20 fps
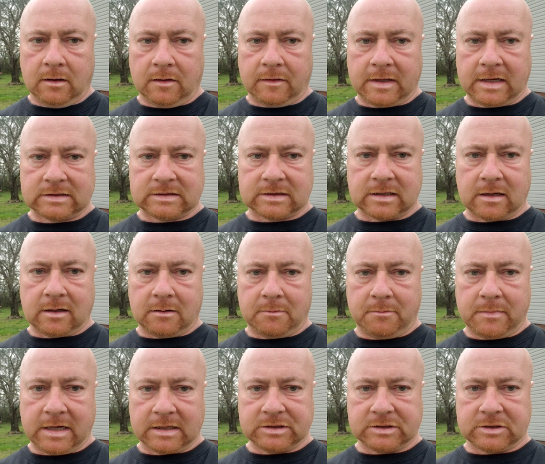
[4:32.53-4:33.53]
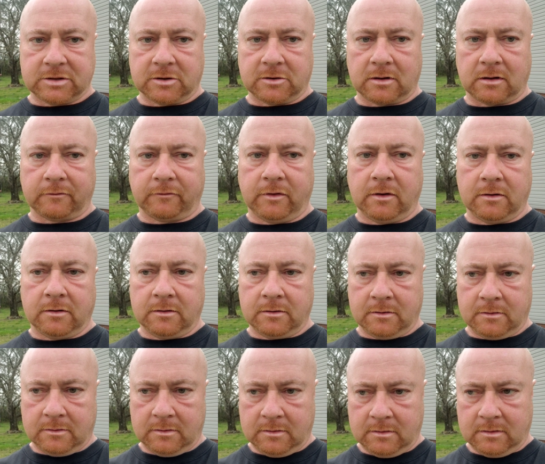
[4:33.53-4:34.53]
That's a mixture of,
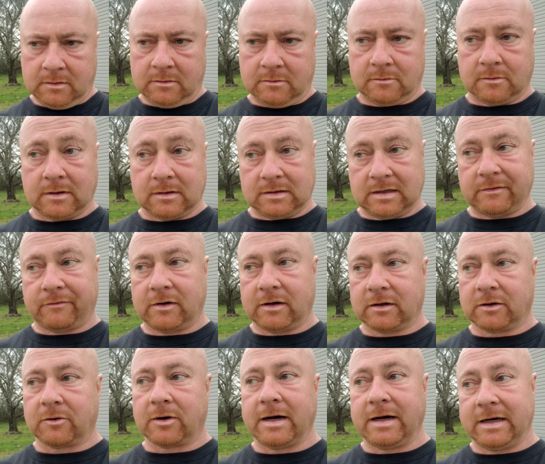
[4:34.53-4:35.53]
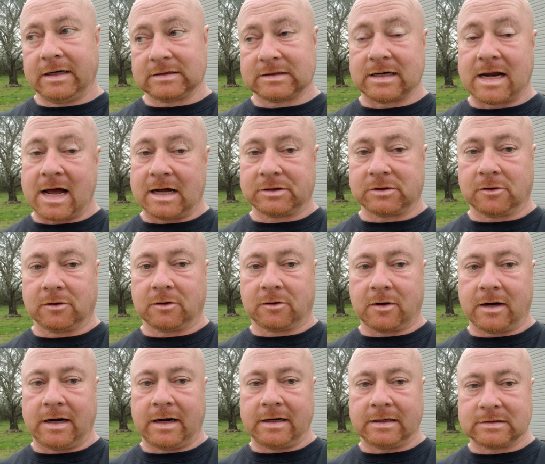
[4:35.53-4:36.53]
well, different ingredients, natural
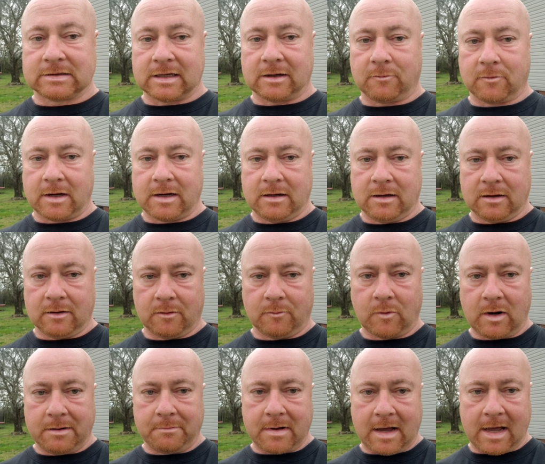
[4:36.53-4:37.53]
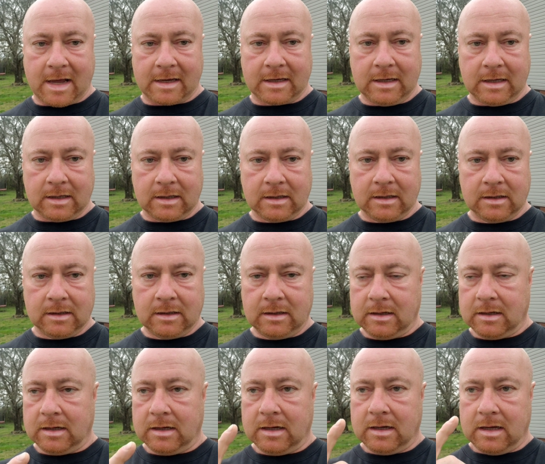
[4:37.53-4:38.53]
ingredients that we make,
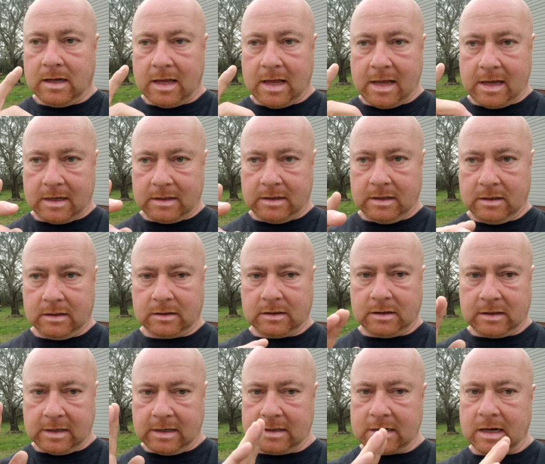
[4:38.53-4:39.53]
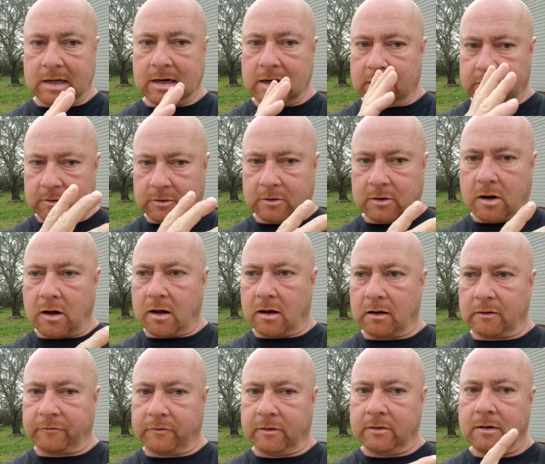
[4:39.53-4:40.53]
and cleaned that other
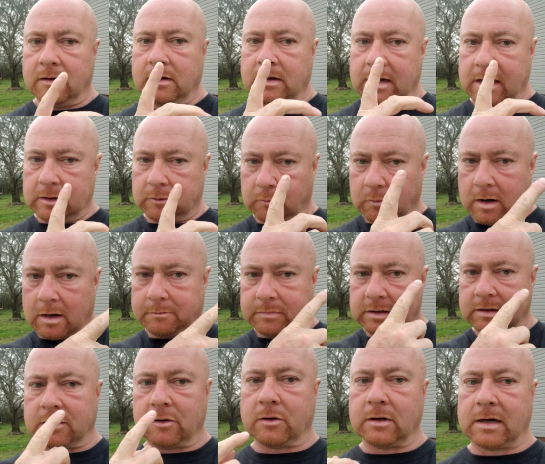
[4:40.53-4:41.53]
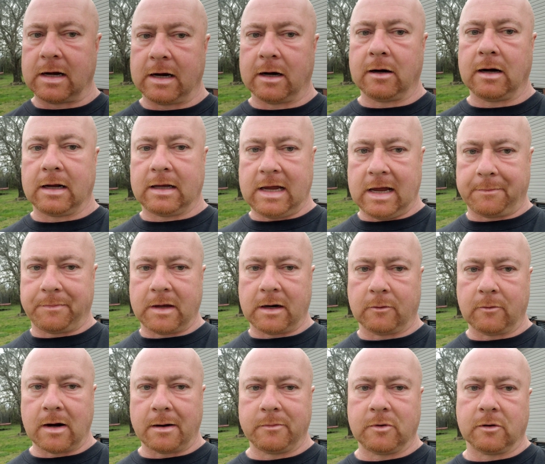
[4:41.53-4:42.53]
off and rubbed it on there, and kept
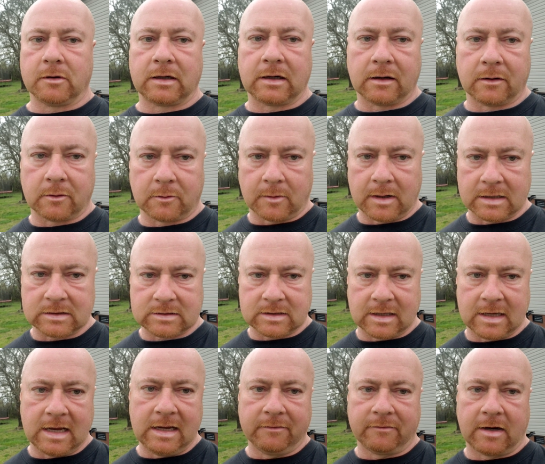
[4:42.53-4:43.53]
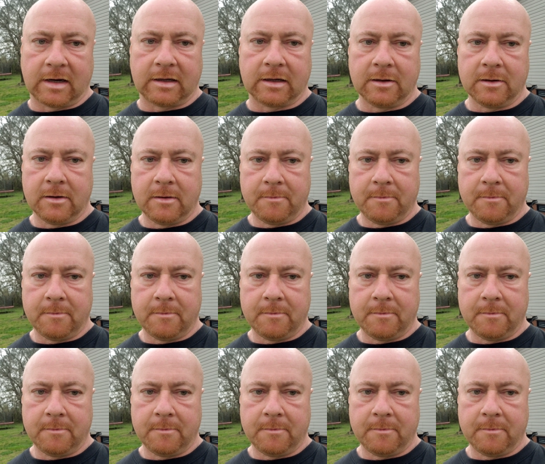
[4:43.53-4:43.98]
that rubbed on there the rest of the evening.